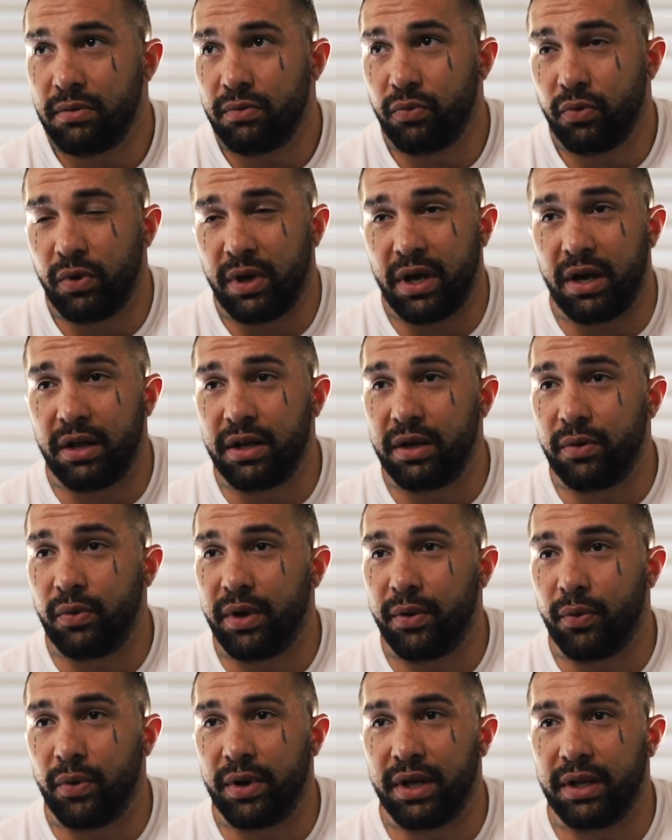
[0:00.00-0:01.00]
in reality,
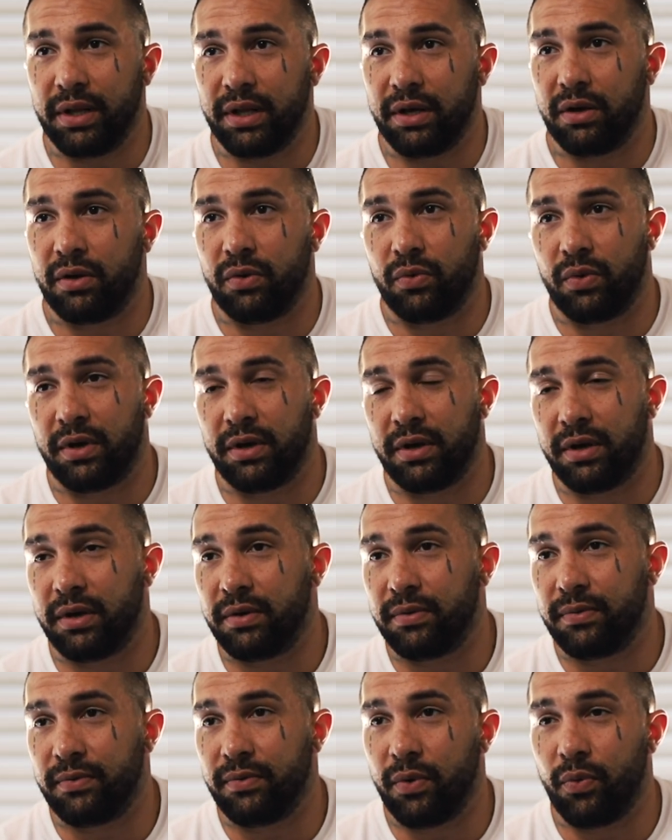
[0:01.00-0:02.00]
we went in there.
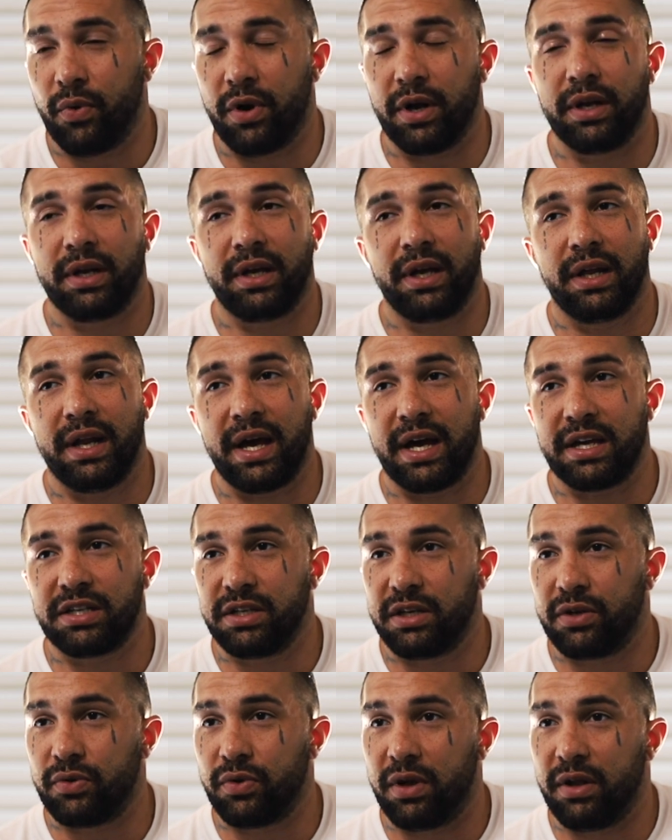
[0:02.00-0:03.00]
We wanted to get
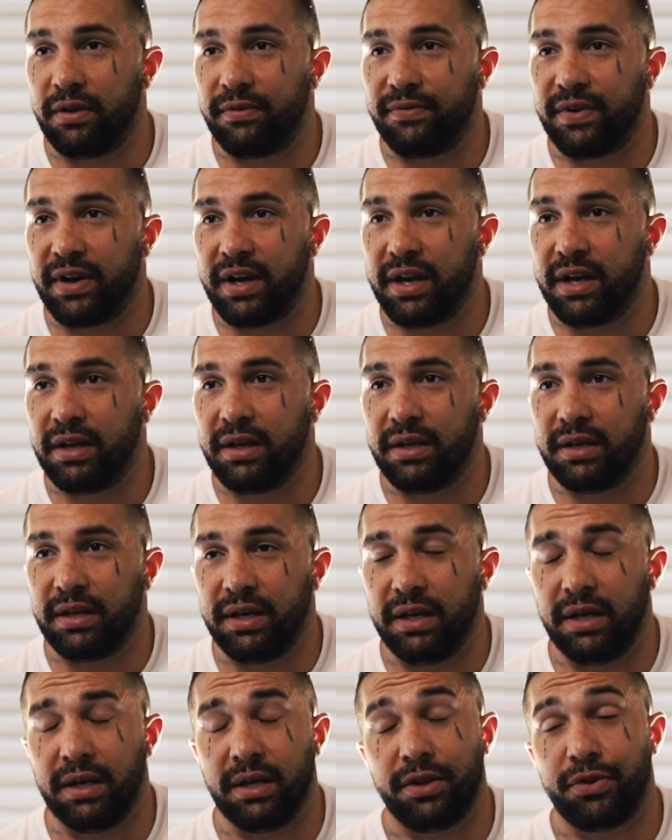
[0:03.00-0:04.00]
nationally qualified.
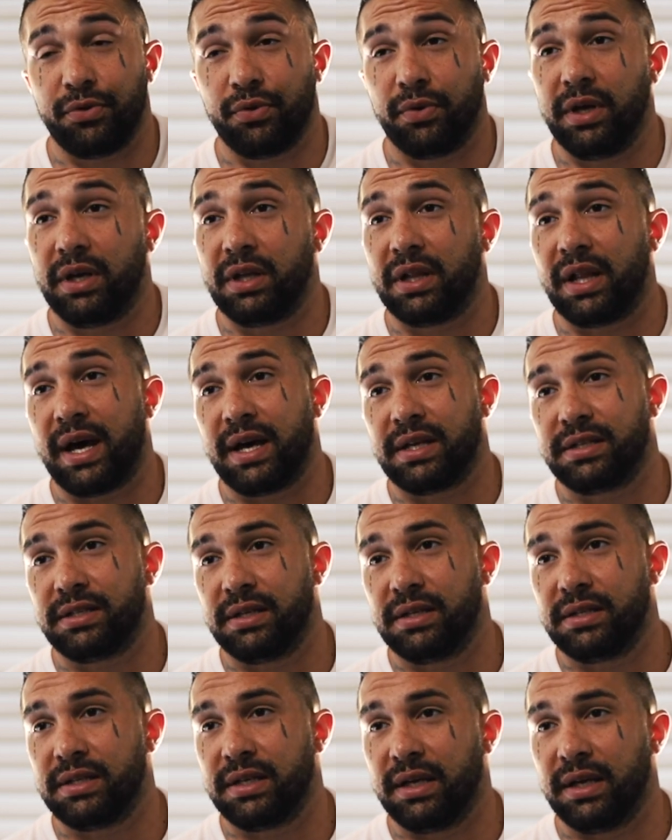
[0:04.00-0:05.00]
He hit 3
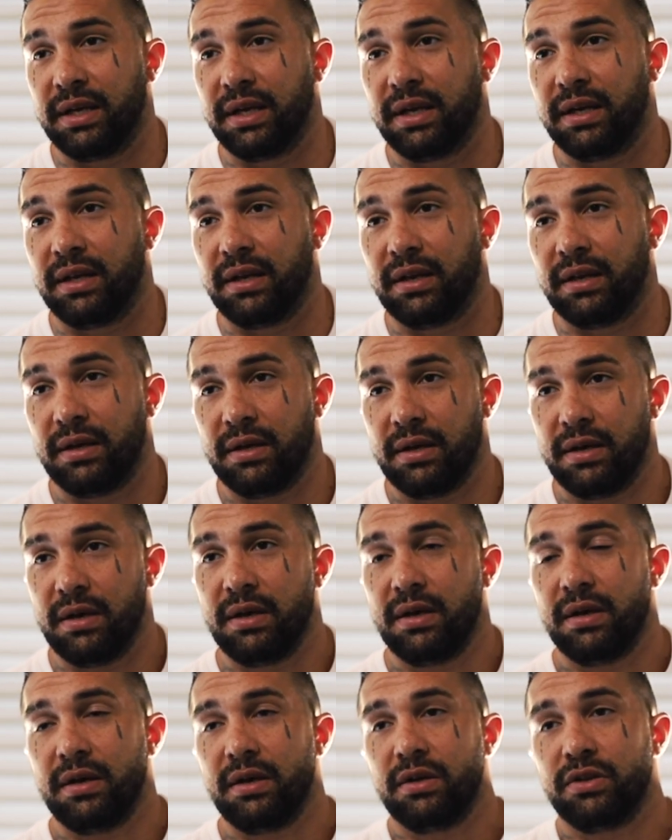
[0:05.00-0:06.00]
classes. He hit
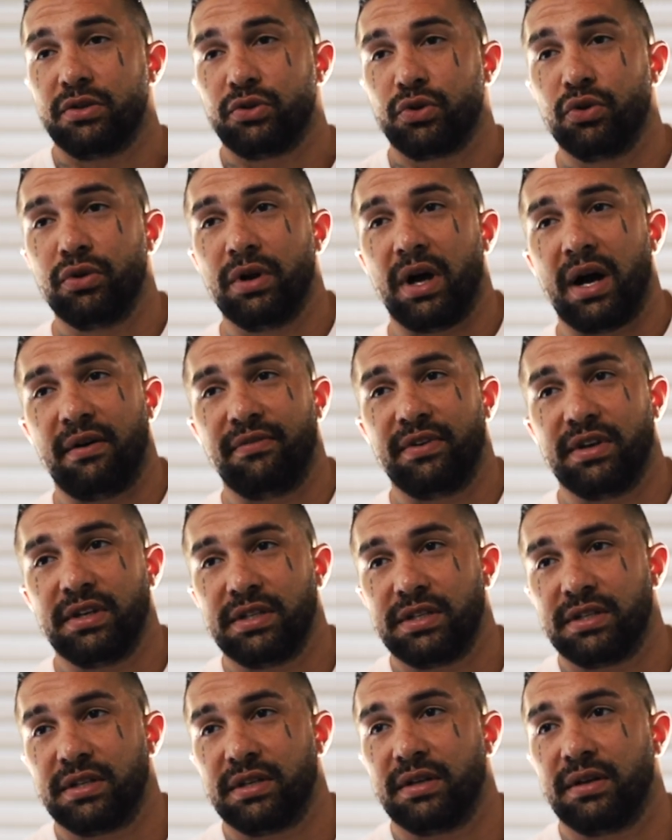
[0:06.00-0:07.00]
True
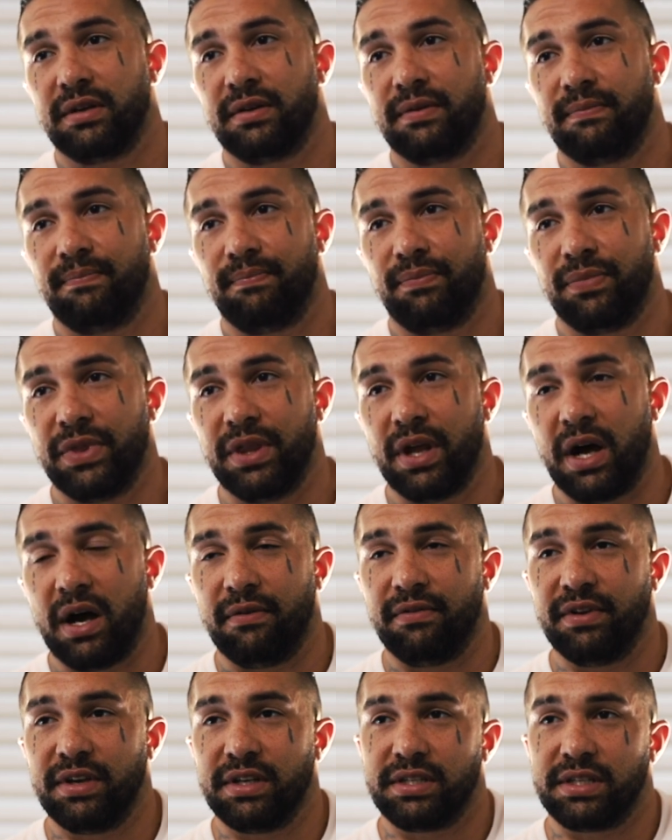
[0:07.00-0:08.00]
Novice,
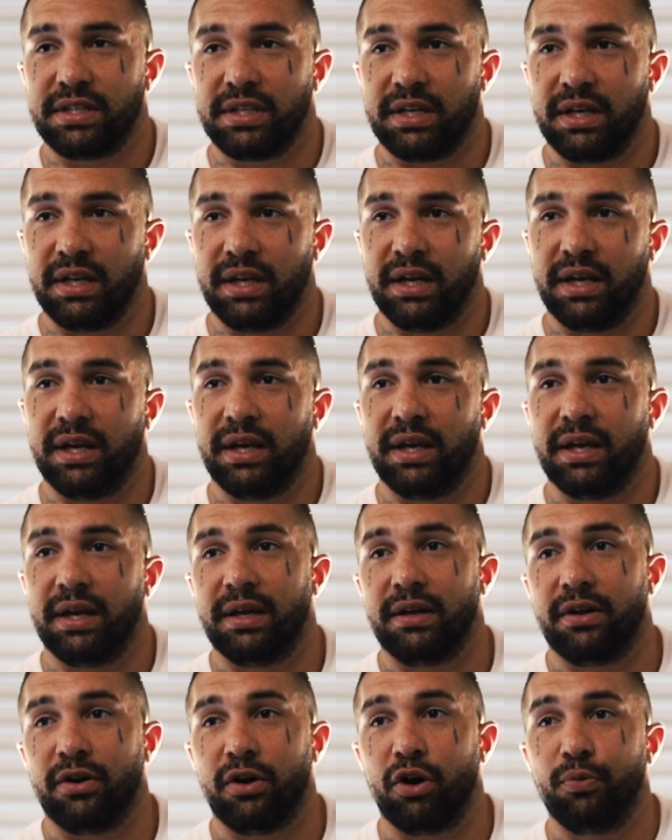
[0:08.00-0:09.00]
Novice,
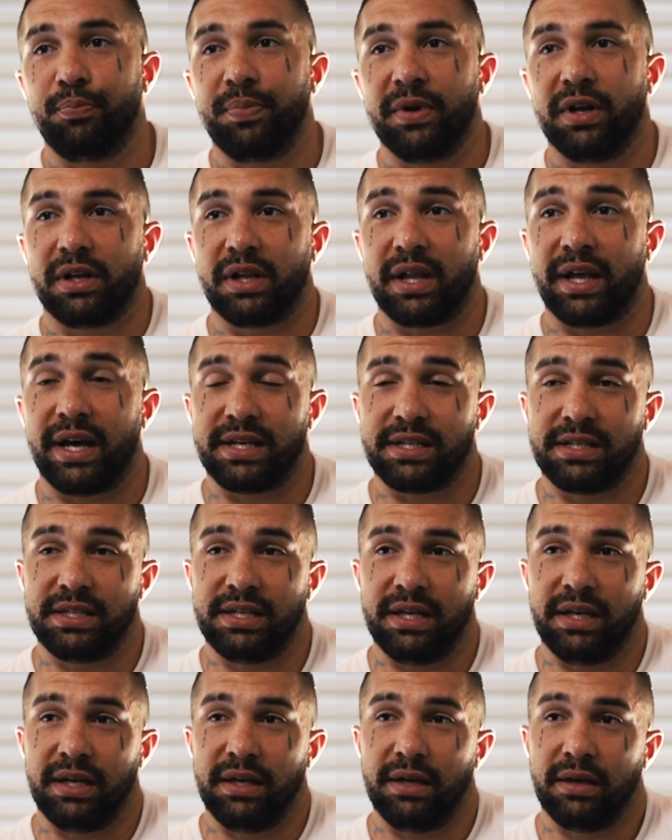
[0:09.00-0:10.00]
and Open Class
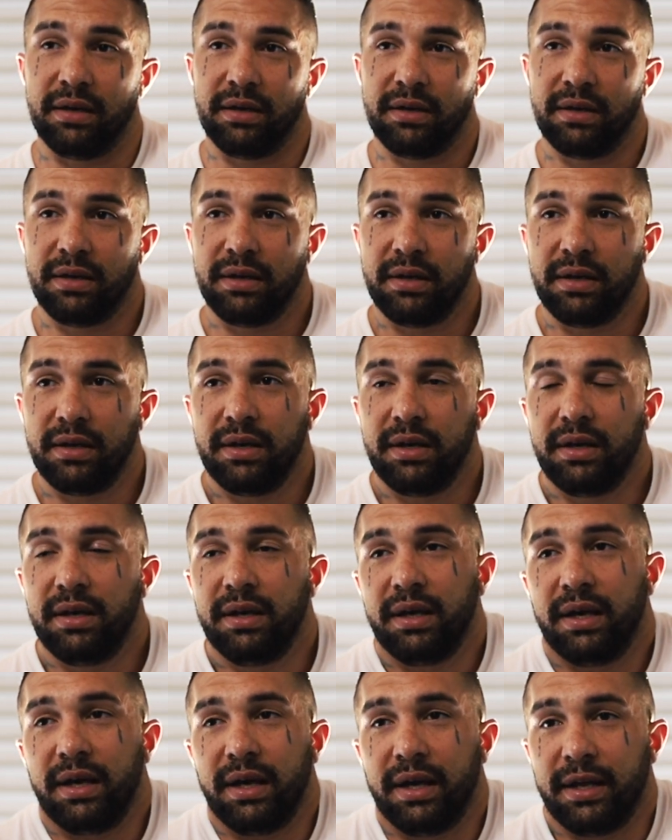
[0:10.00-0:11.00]
D.
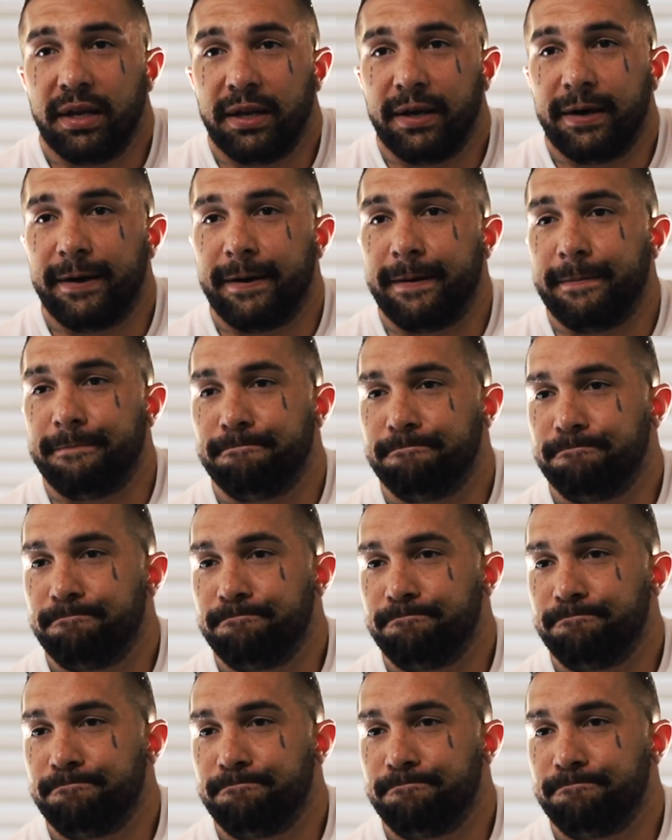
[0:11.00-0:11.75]
And the